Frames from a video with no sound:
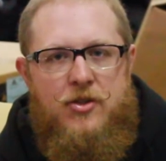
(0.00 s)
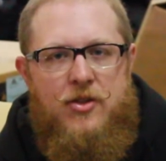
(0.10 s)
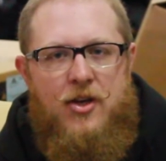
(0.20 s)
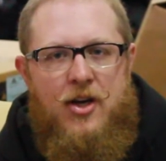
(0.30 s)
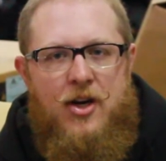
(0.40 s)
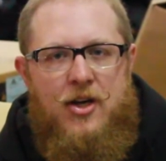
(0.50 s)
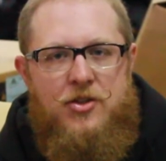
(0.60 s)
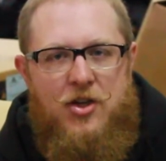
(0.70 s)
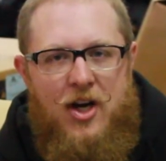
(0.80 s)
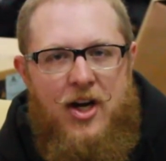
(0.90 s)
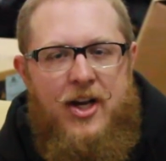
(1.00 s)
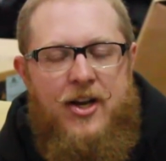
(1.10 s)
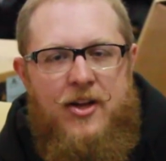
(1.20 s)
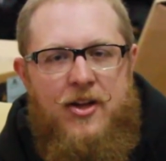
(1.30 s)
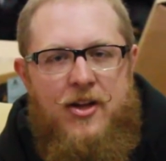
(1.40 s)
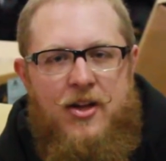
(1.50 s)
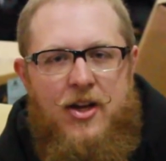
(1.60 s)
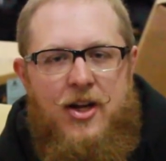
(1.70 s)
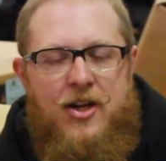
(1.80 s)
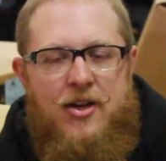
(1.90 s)
and Chine.
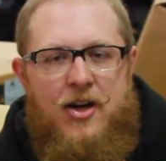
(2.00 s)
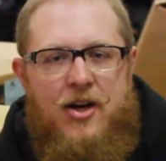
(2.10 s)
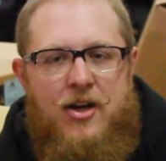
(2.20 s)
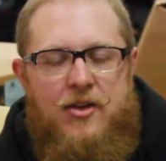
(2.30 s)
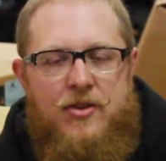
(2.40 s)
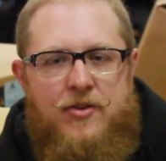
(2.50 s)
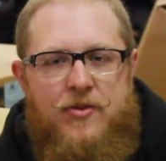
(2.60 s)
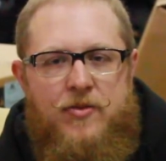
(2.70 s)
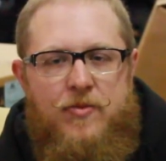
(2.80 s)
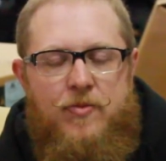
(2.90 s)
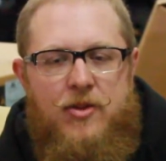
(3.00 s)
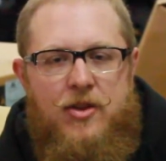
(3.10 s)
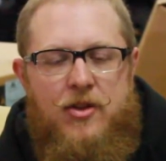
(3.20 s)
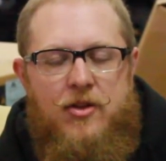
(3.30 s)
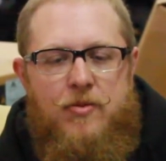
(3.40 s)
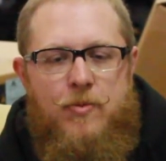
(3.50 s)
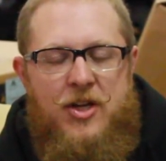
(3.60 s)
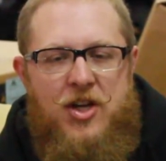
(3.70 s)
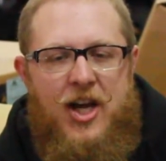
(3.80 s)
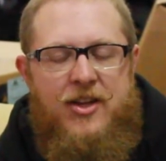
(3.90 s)
And
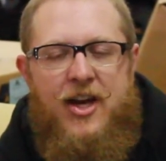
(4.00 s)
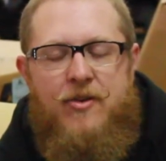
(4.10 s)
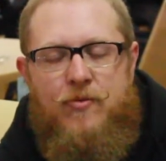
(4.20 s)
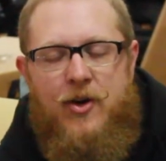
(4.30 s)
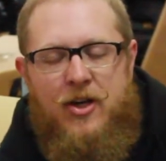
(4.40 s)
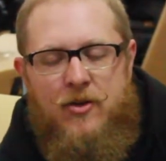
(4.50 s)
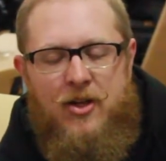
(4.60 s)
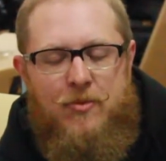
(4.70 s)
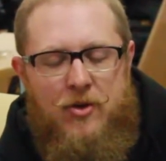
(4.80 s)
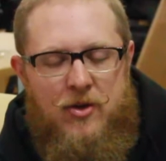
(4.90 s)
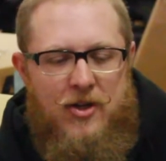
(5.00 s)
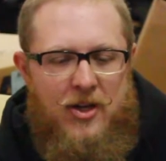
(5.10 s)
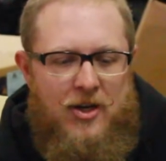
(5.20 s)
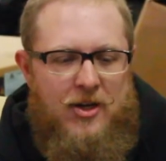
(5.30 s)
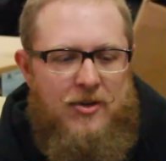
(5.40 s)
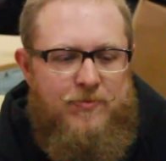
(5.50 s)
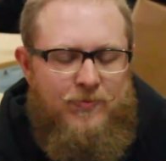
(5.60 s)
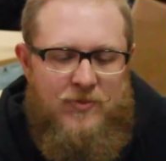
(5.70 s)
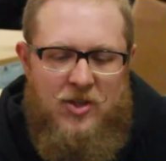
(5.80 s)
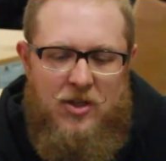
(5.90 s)
Mitch had that record label,
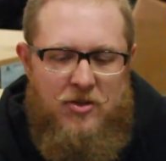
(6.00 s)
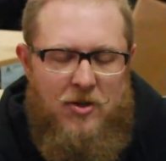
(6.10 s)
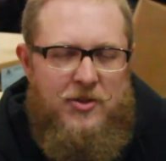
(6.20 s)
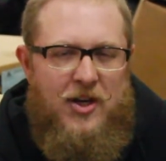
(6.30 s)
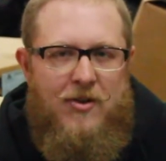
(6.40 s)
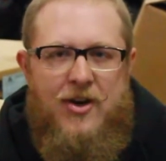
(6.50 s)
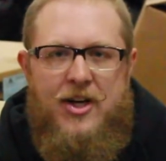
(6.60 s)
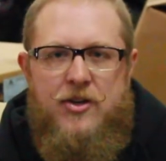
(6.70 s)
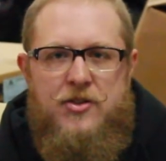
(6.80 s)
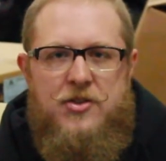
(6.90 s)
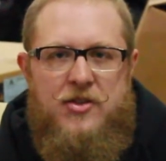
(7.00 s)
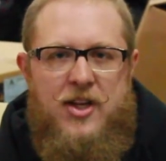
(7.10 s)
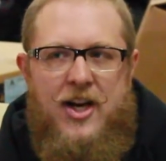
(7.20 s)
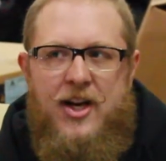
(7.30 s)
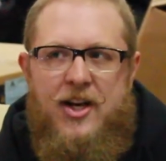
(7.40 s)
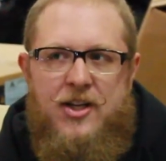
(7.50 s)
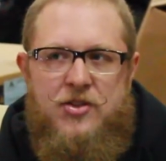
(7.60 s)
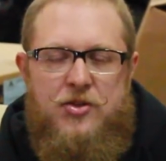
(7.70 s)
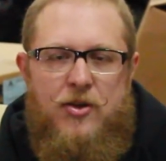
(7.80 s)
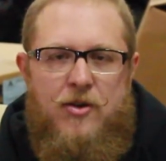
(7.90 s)
Double Down Records, that had kind of
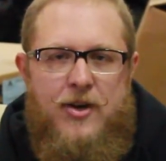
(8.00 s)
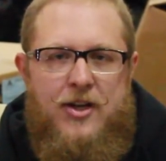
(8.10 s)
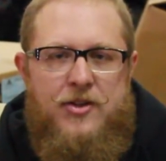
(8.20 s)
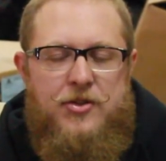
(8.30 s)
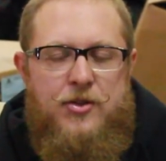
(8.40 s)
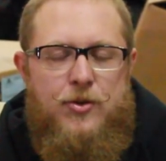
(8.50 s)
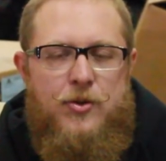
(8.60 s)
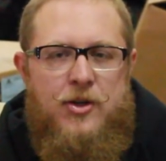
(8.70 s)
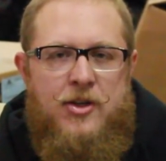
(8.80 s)
started around it too.